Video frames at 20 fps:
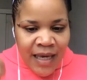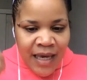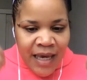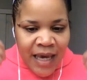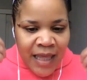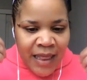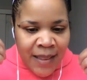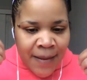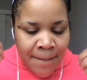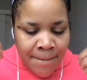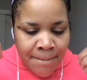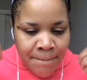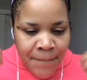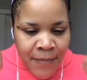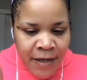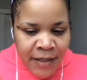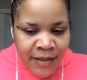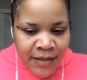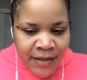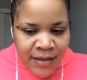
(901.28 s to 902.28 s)
in the
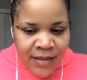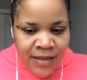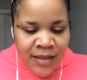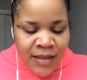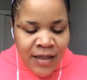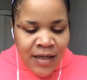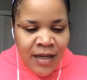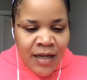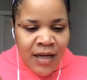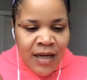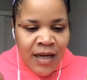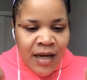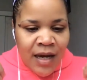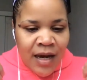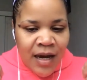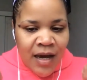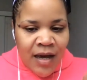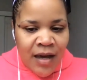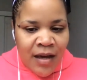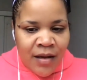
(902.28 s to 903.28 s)
midst
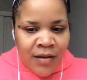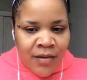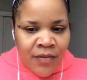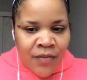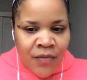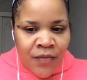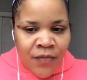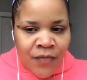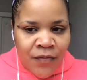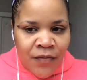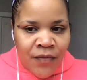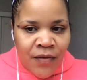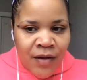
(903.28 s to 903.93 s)
of